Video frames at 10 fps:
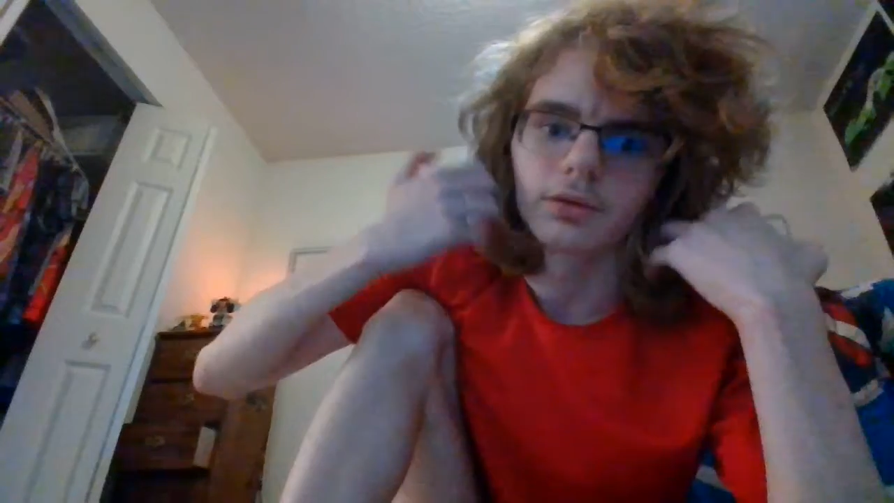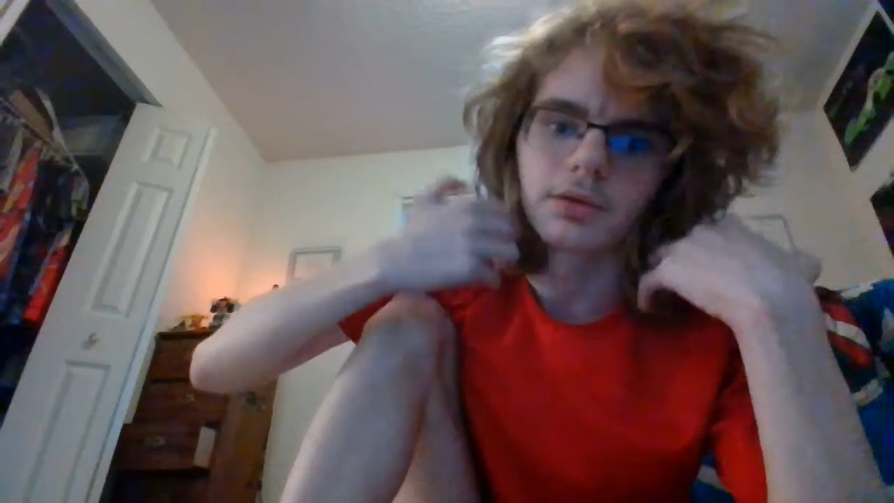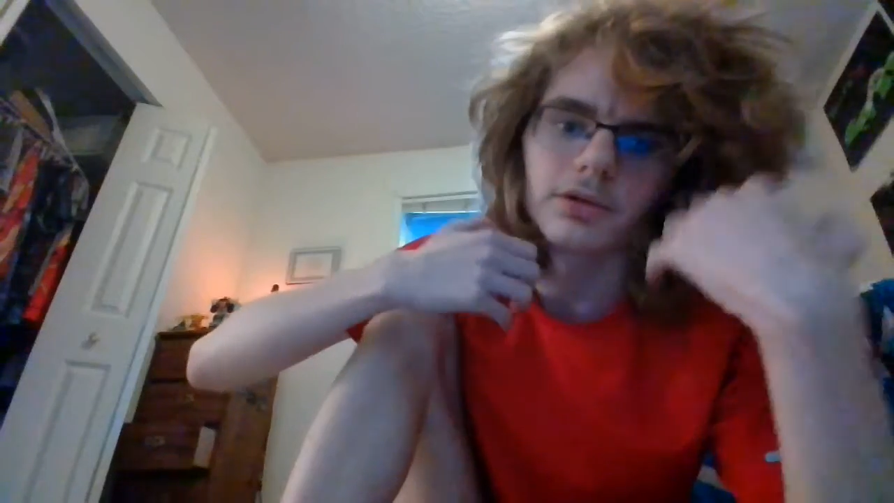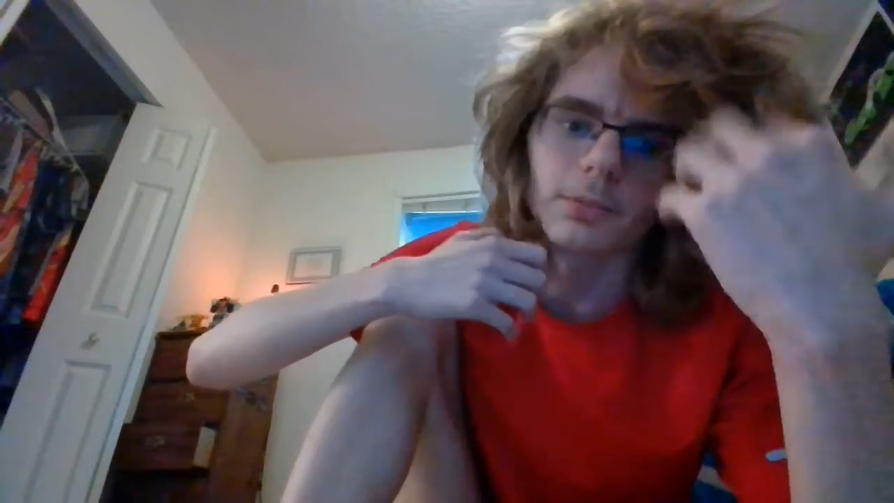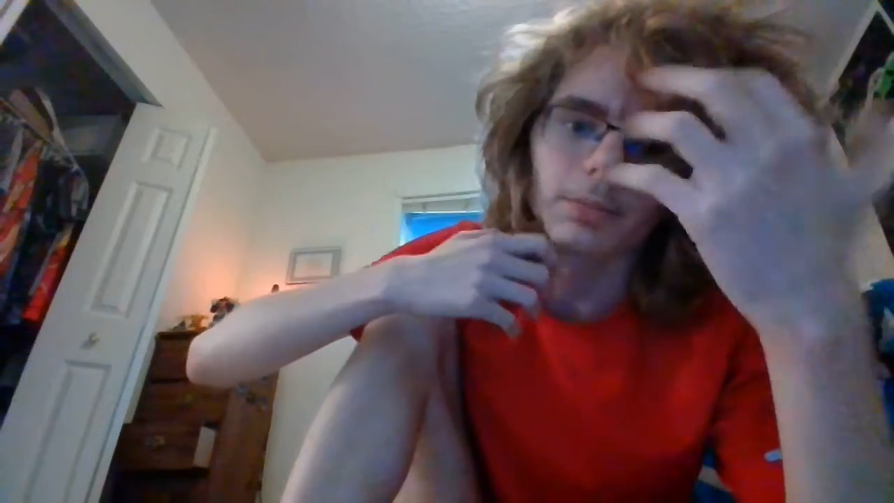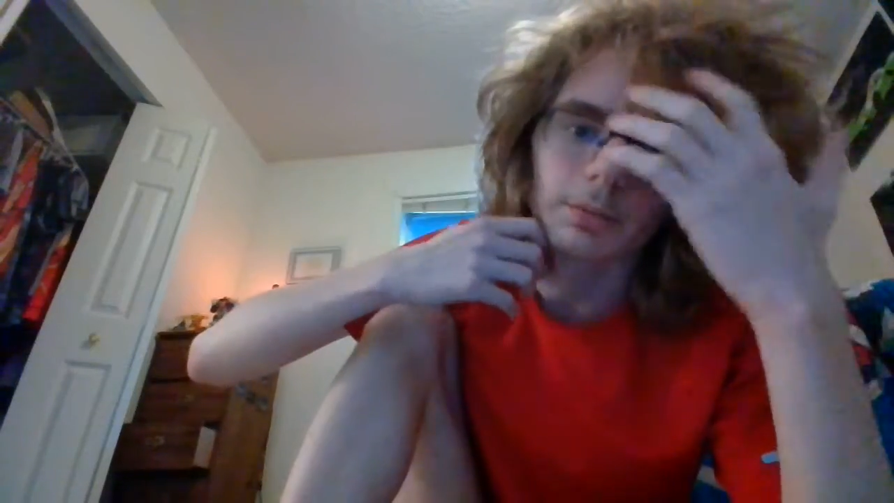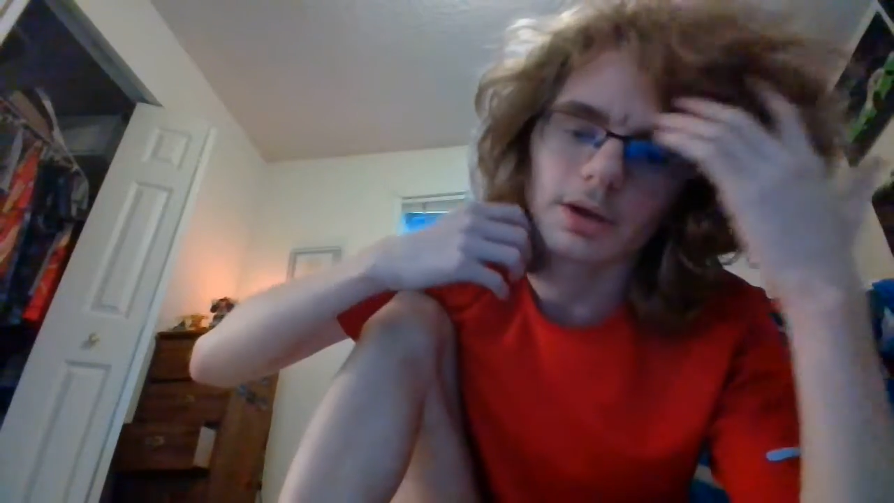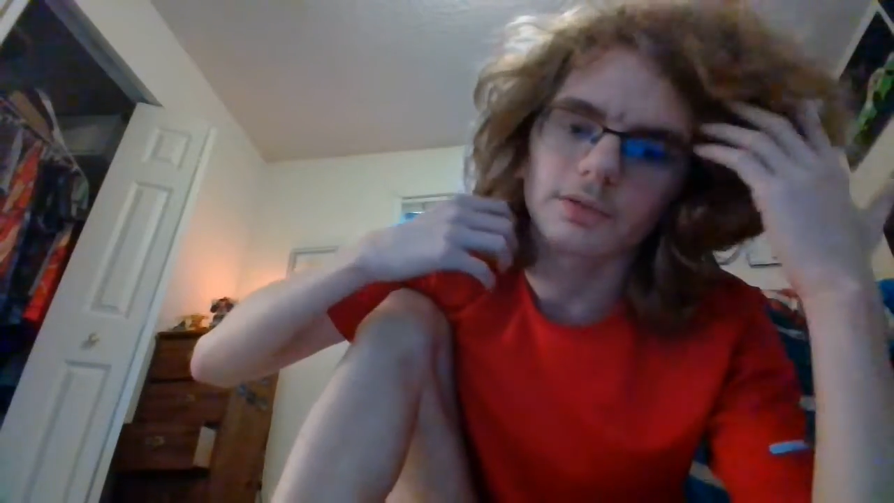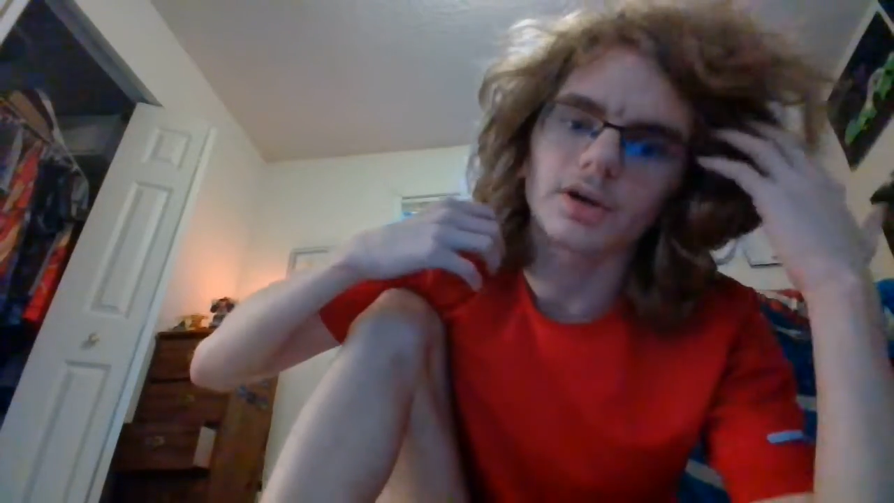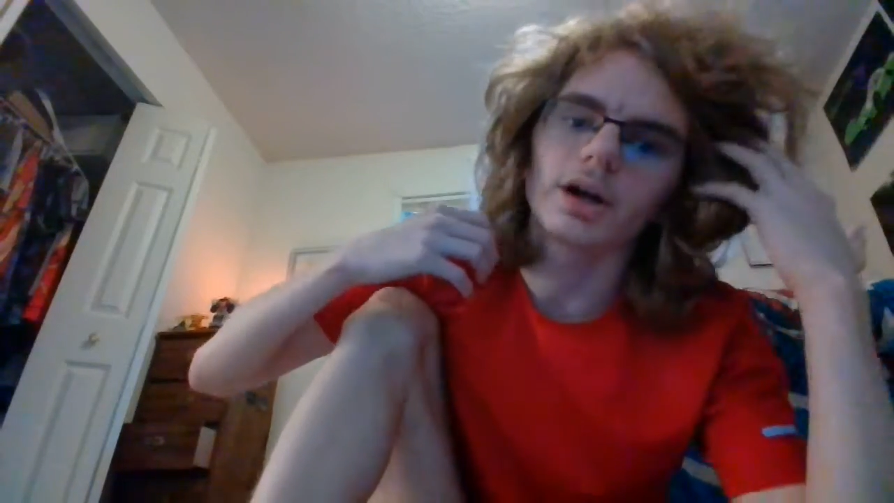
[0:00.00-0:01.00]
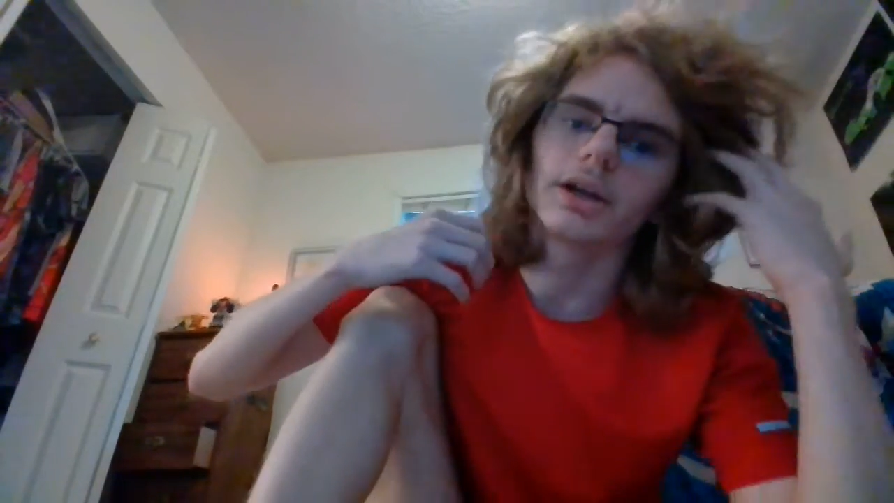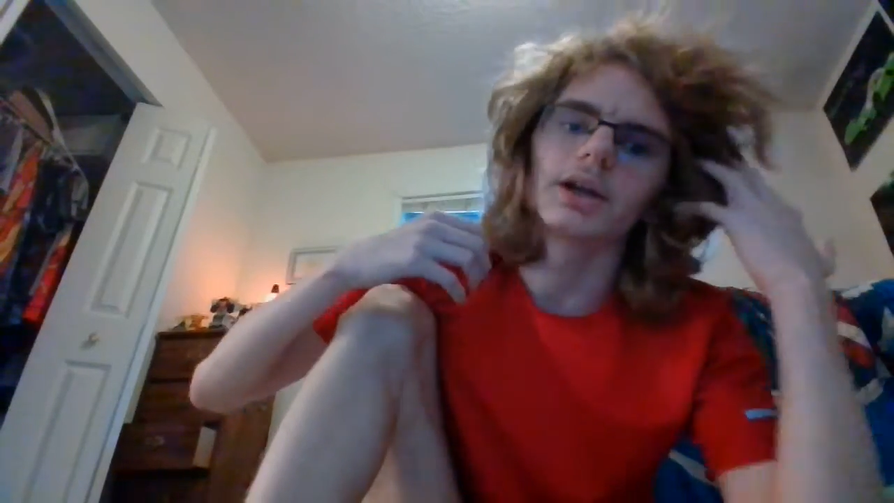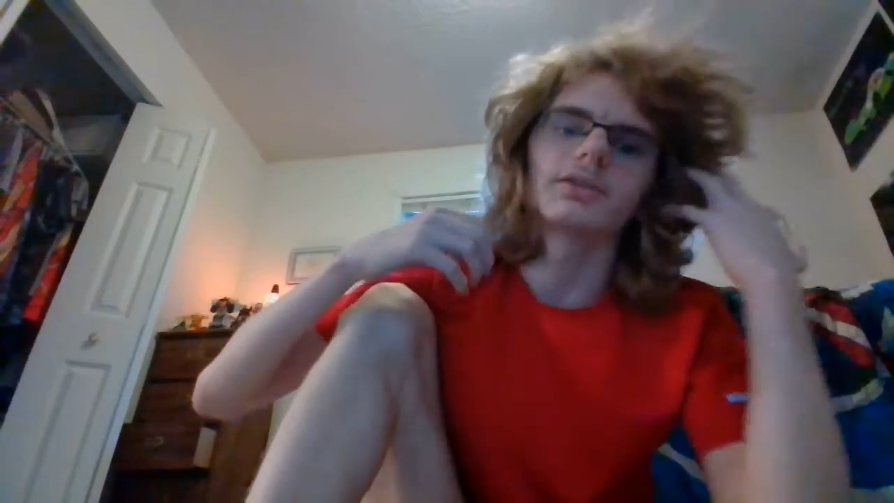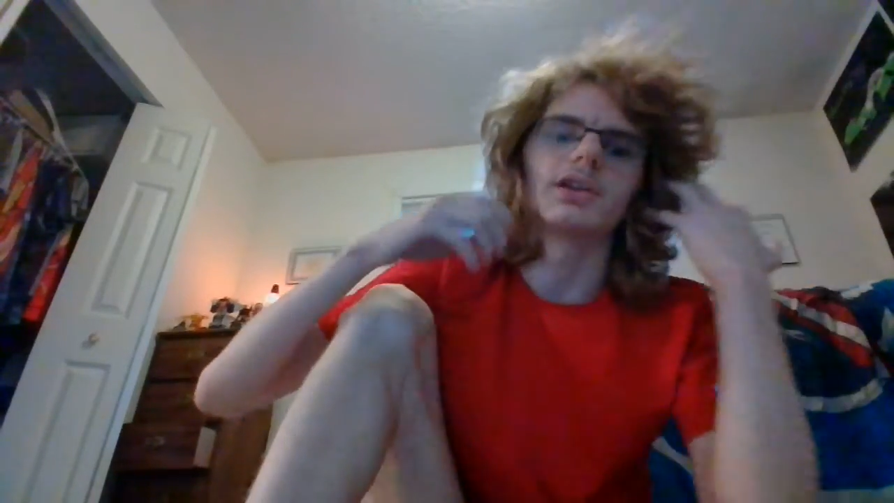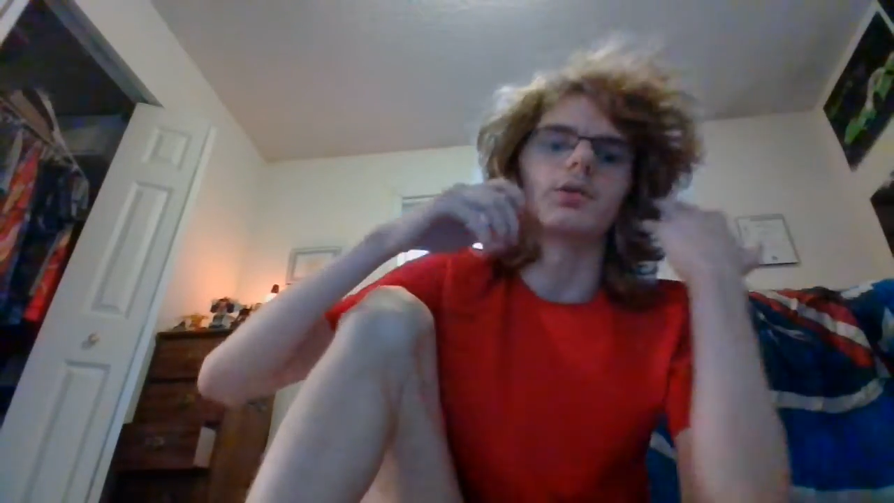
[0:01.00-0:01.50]
some people have gotten
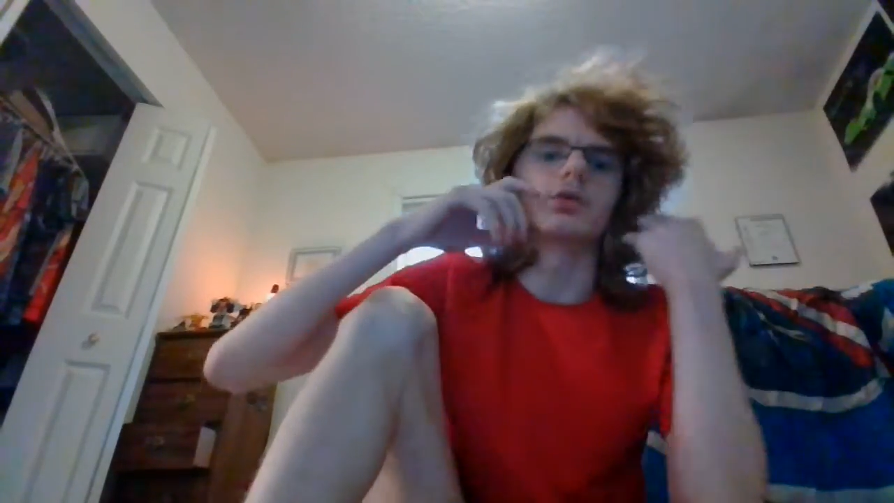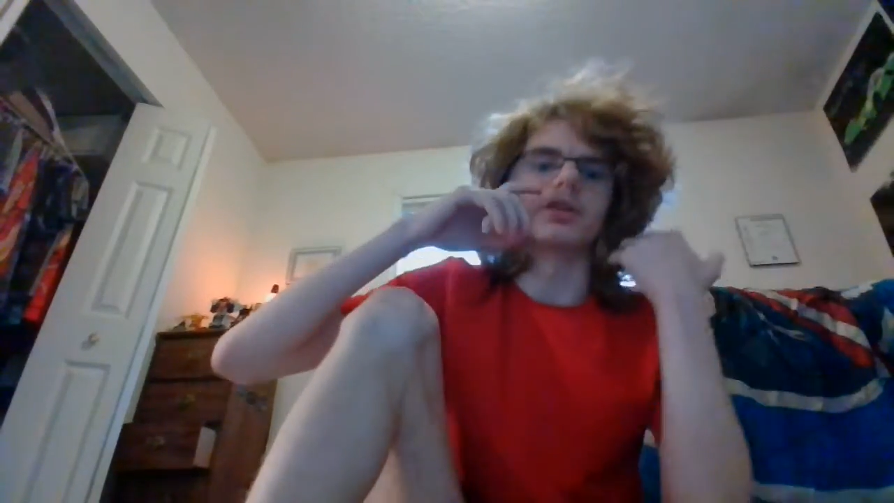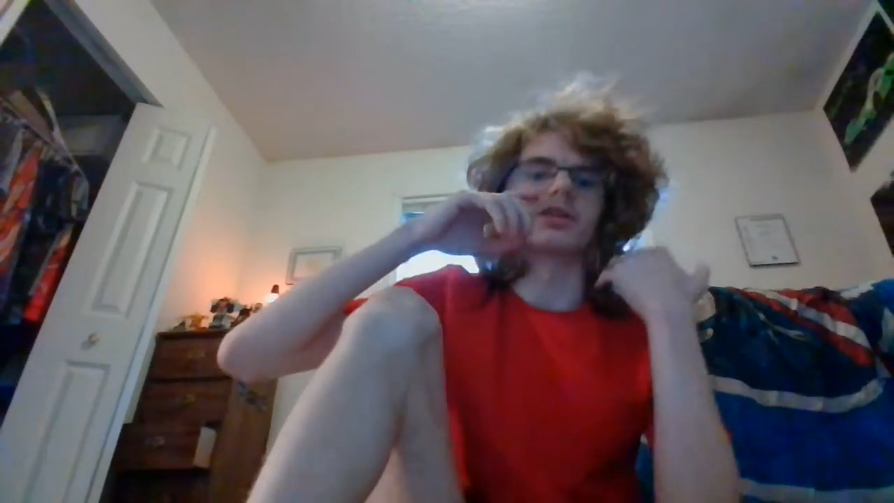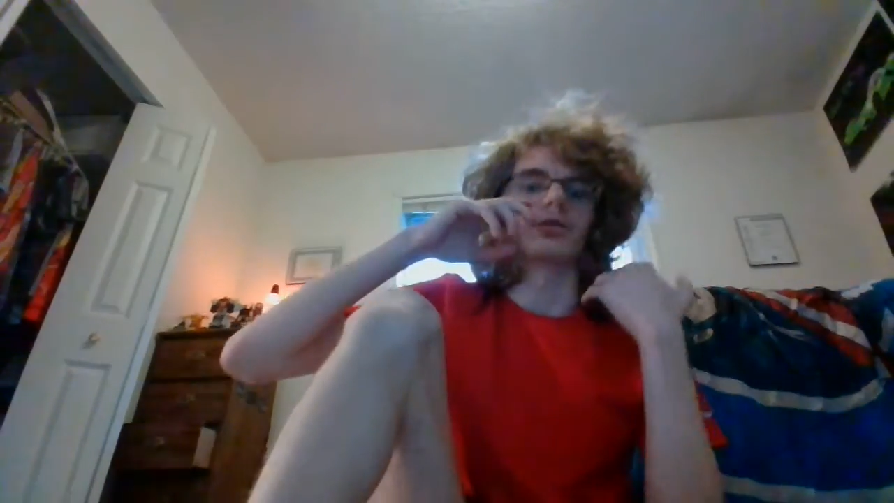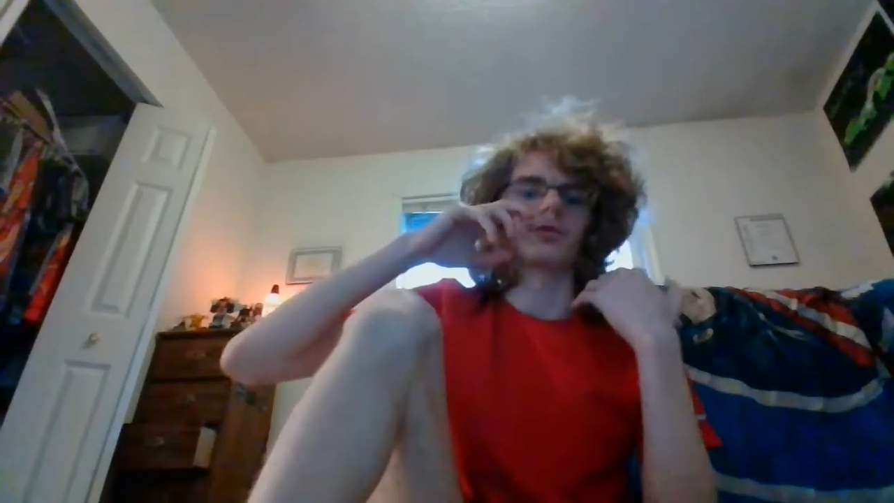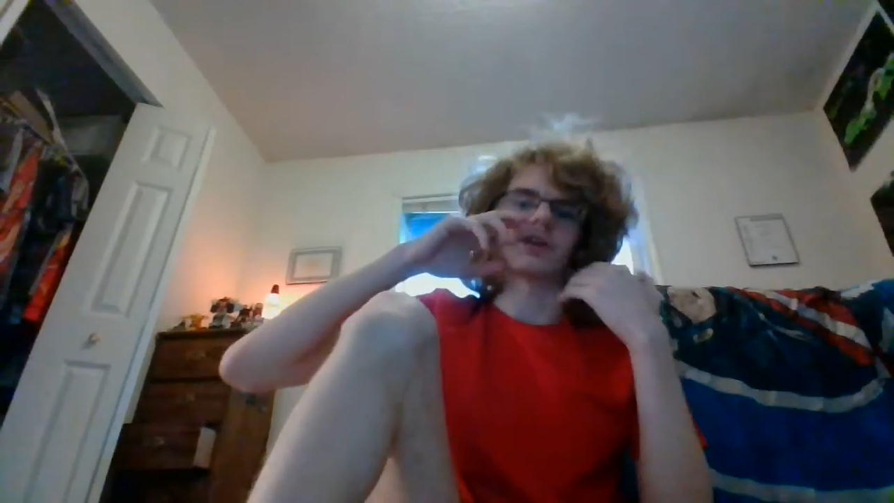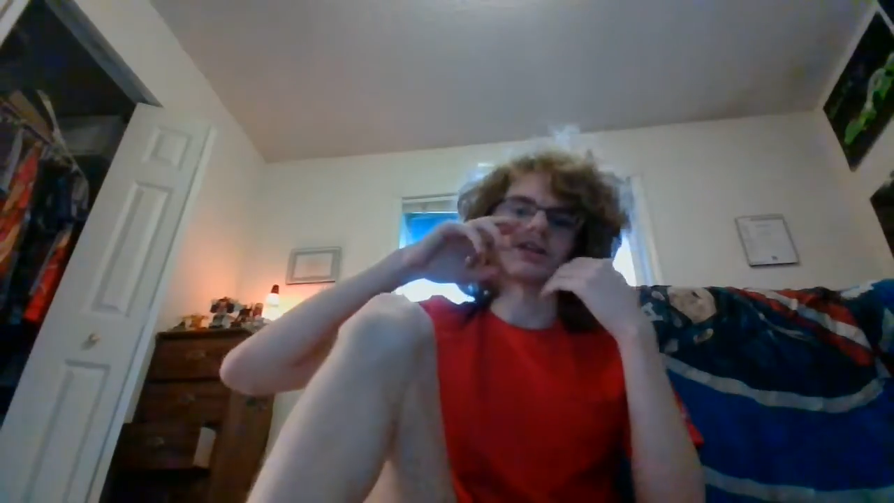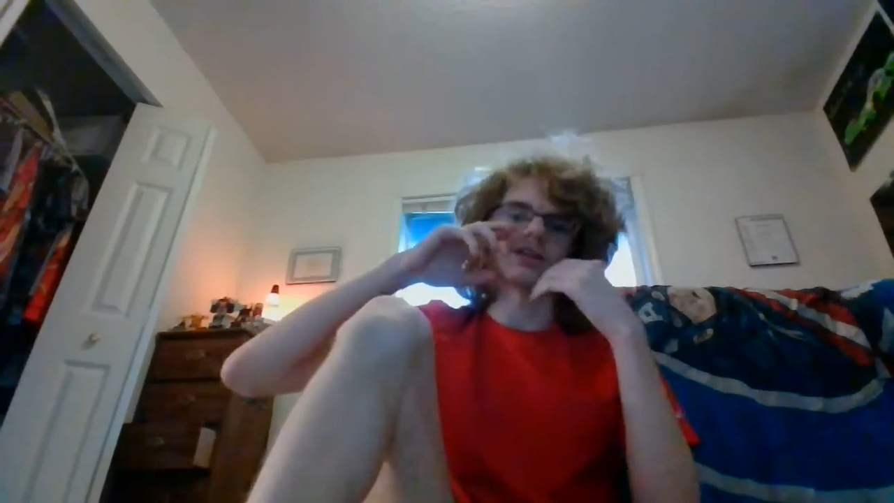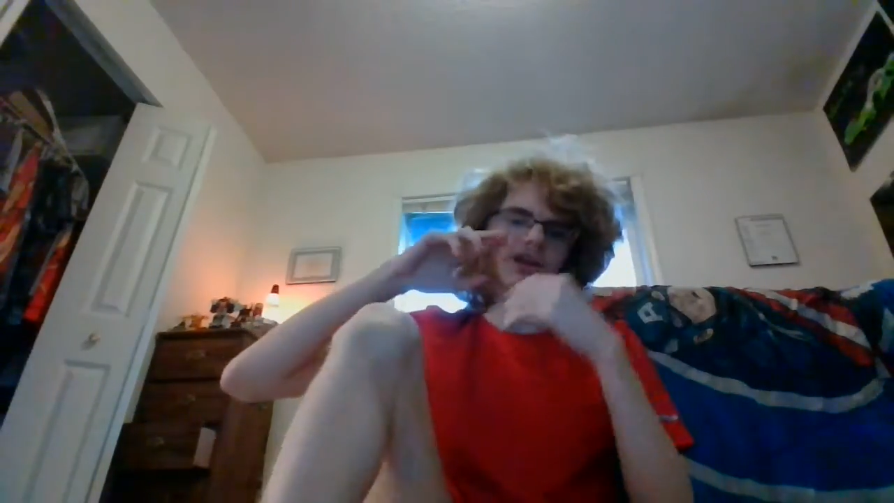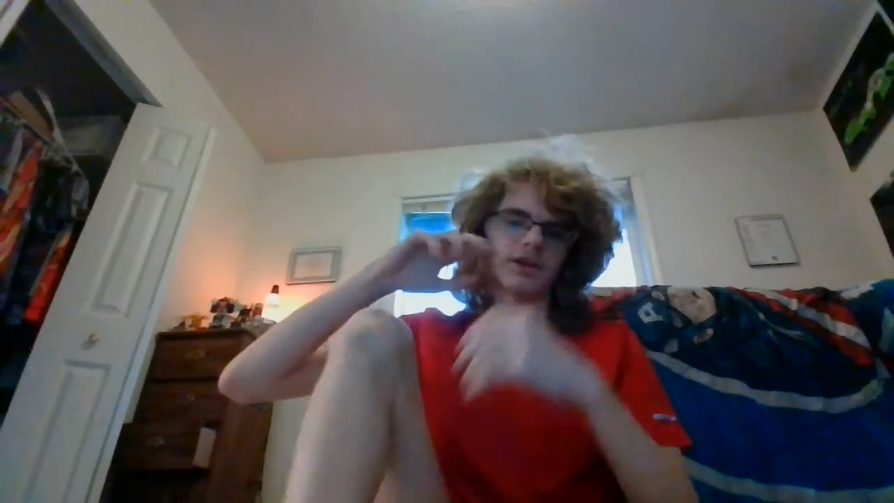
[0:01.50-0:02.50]
hate that don't deserve it.